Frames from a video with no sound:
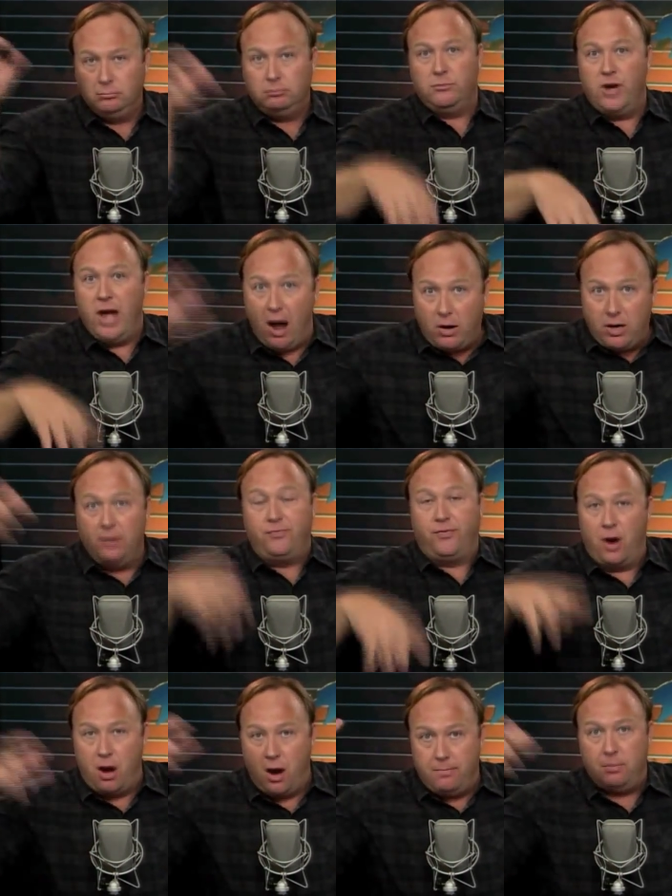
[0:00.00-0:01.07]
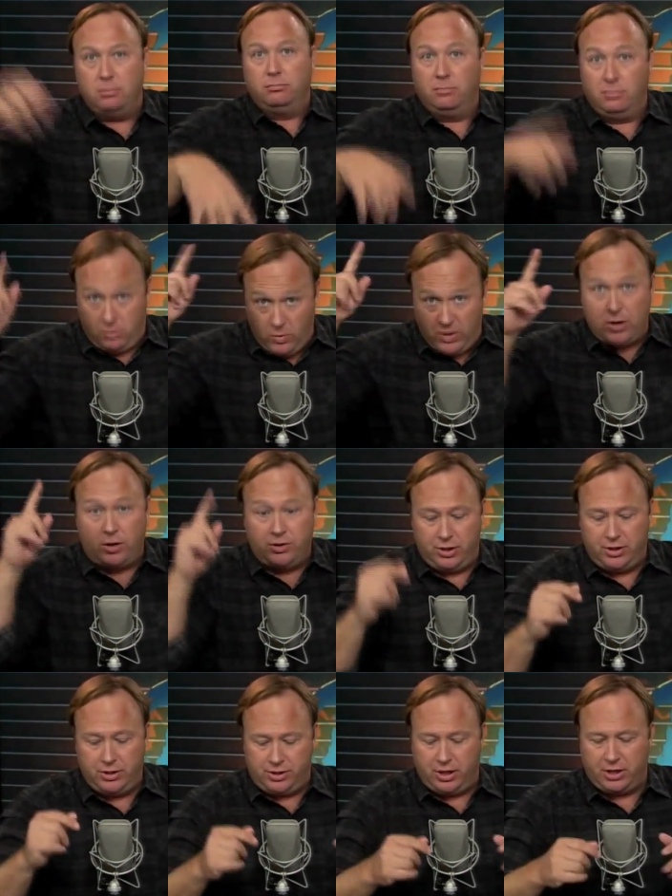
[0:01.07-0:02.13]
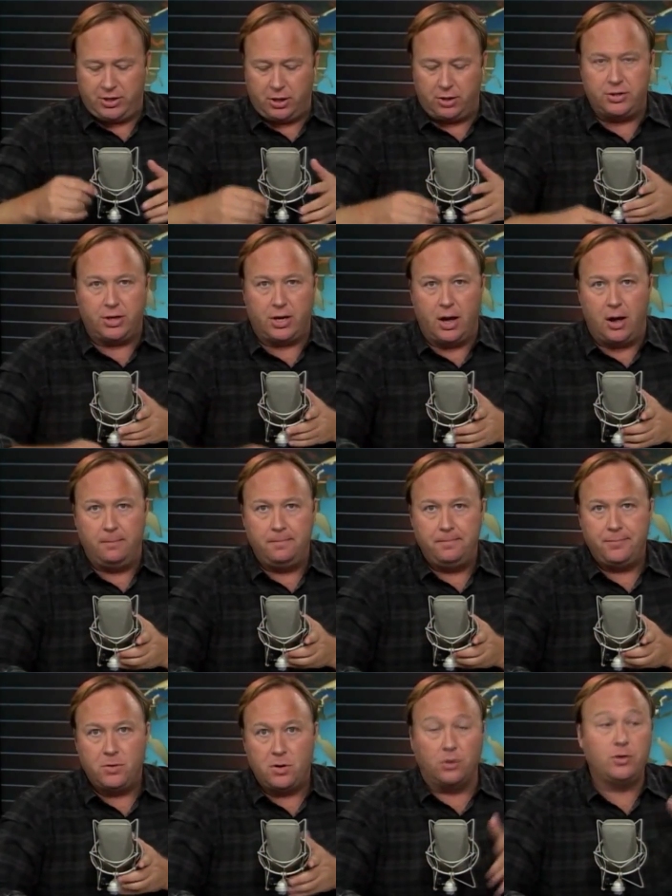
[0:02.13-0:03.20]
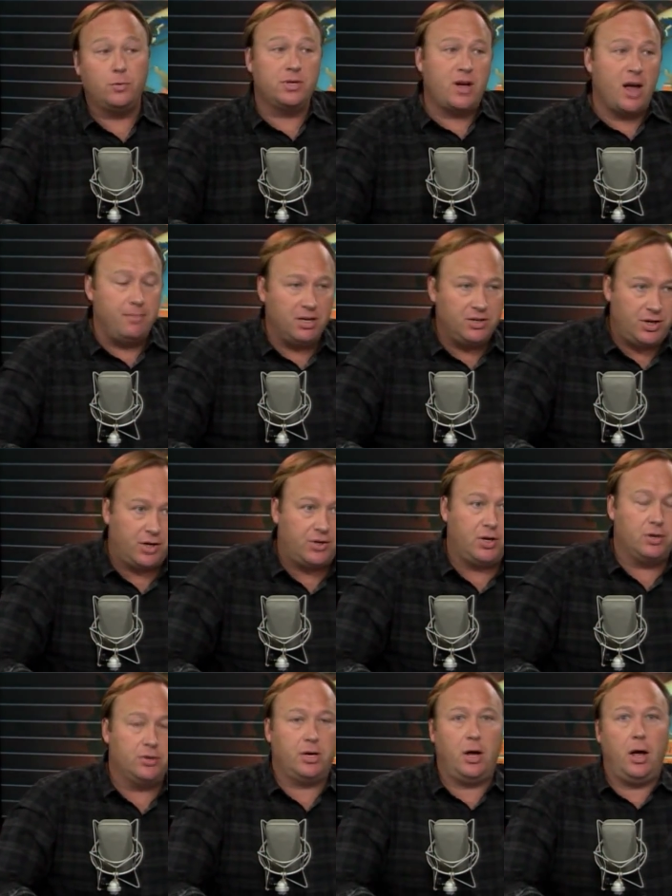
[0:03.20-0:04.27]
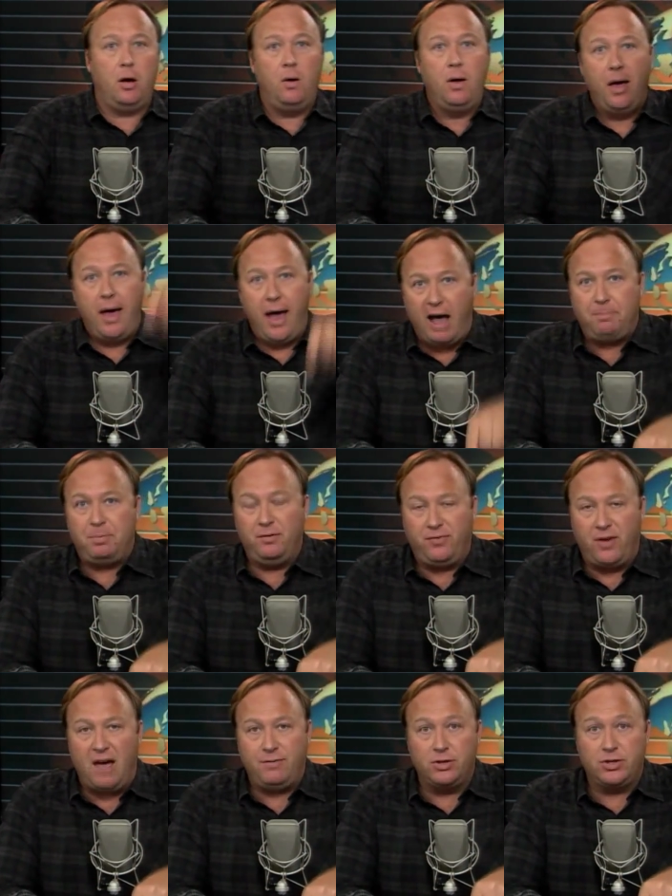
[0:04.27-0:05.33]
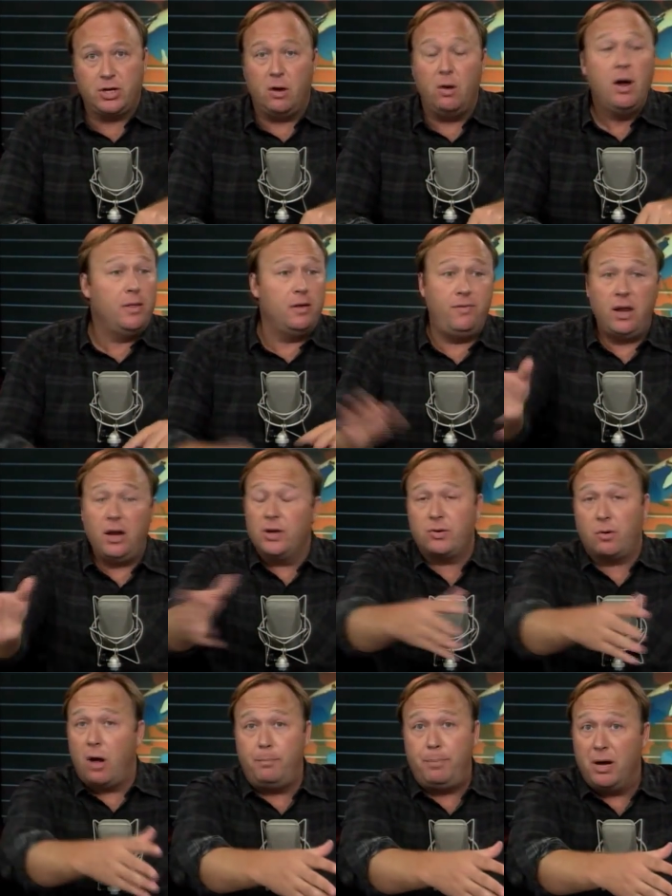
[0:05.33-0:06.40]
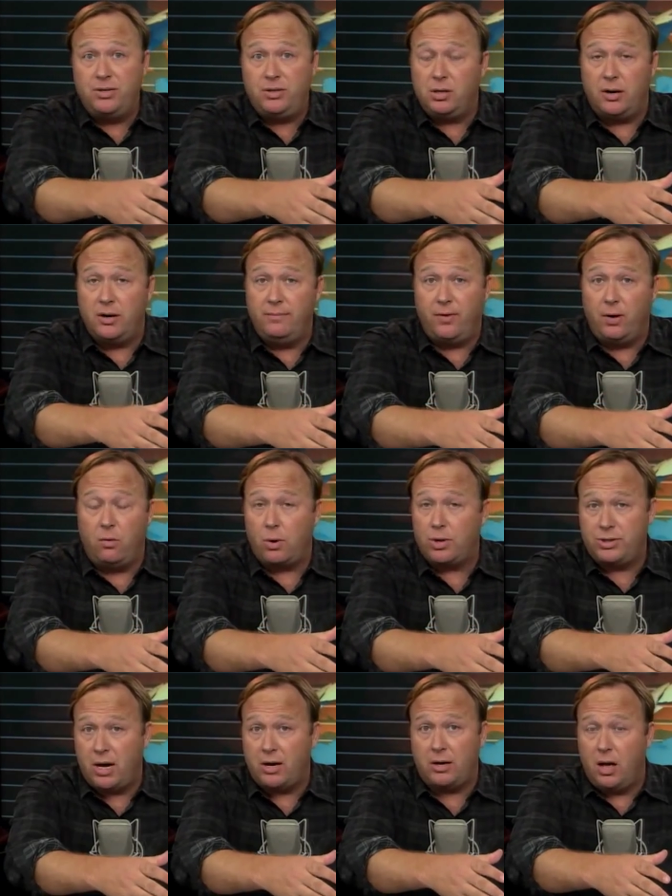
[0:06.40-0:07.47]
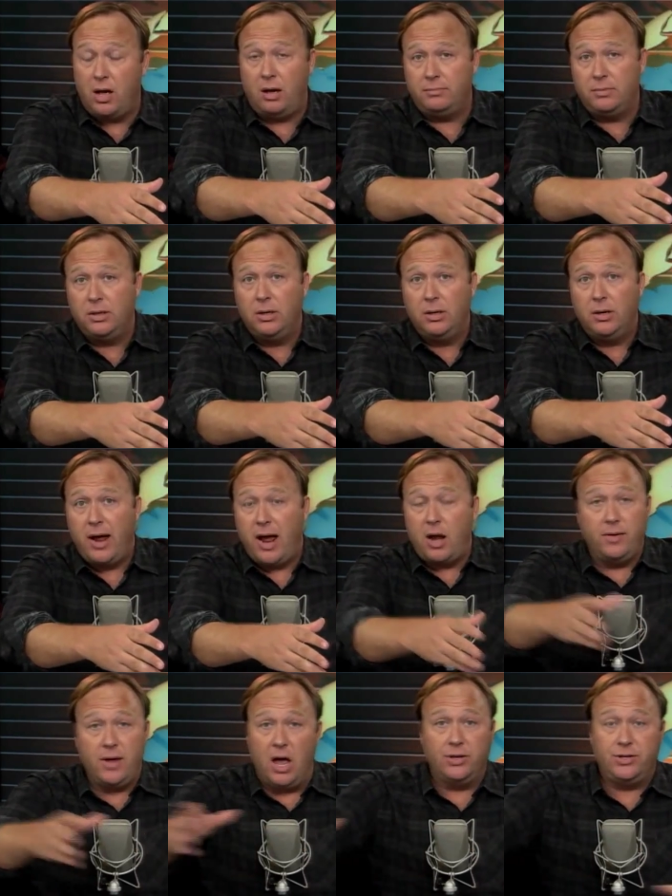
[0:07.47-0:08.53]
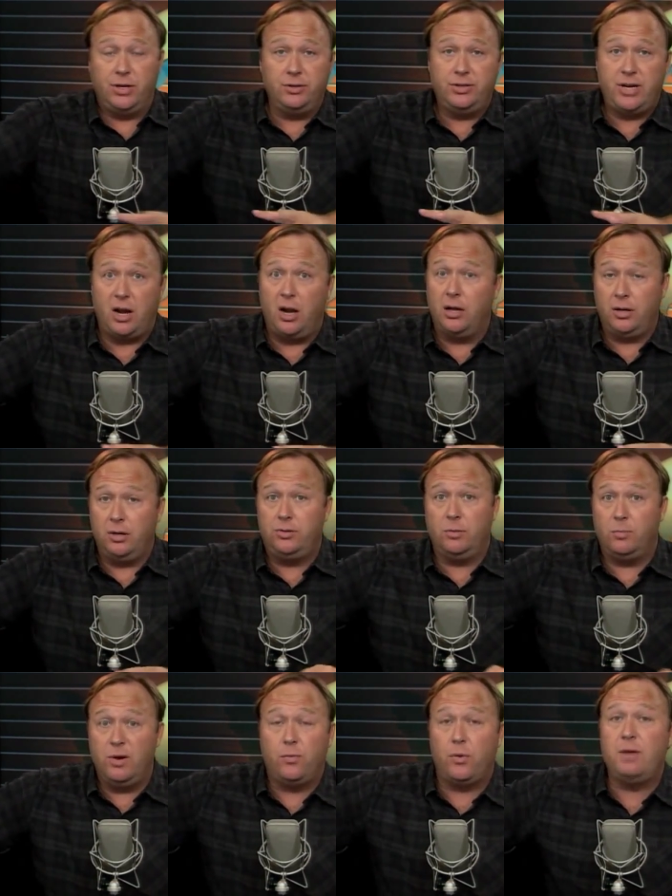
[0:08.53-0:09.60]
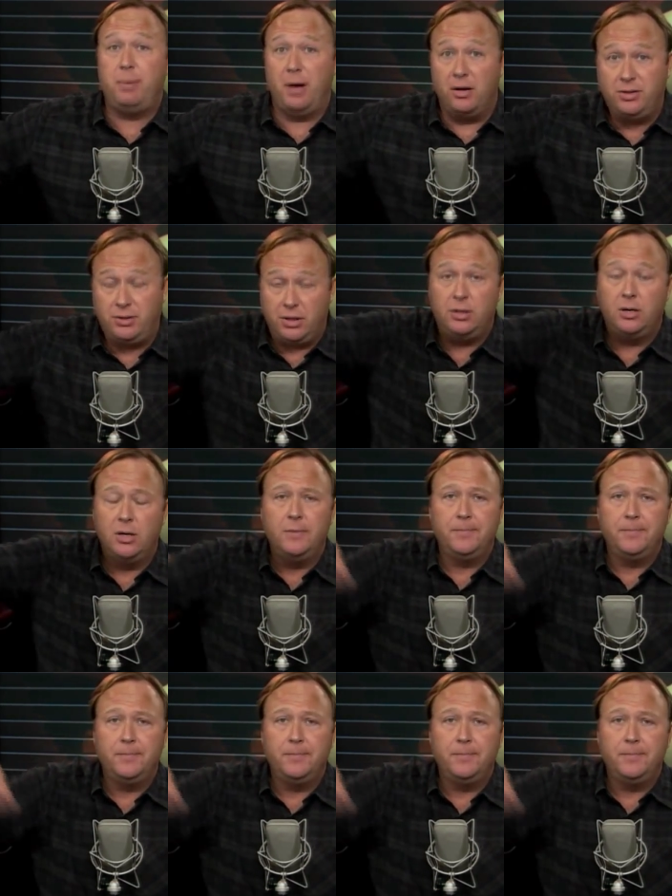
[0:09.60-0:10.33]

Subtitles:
Now confirmed. We told you this 6 years ago. Told you it was coming 6 years ago. Happened 5 years ago. The videos are all posted on InfoWars.com and on the Alex Jones channel on YouTube. We've reposted